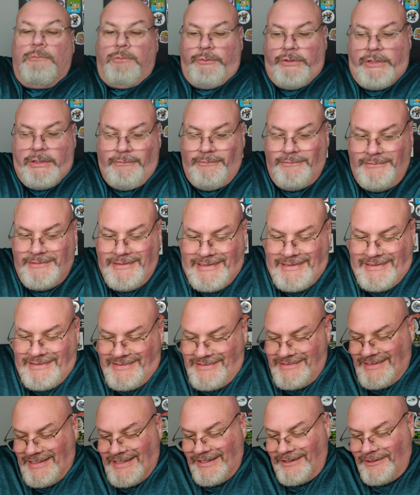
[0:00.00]
This
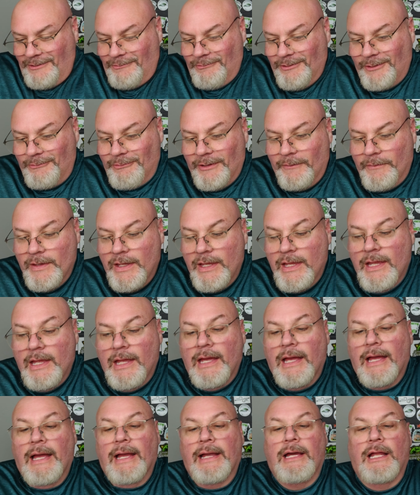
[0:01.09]
is not going to work well.
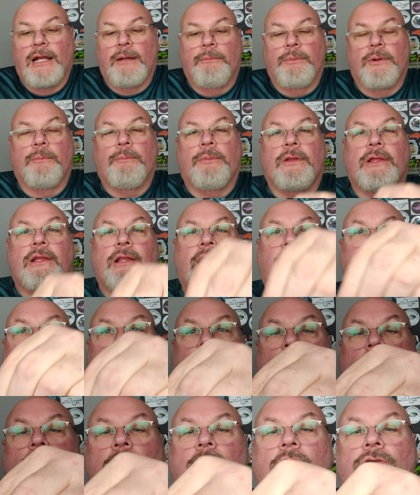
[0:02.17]
I got a purple and like
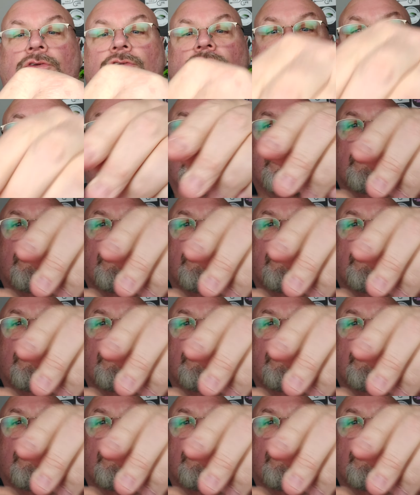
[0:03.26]
an orange.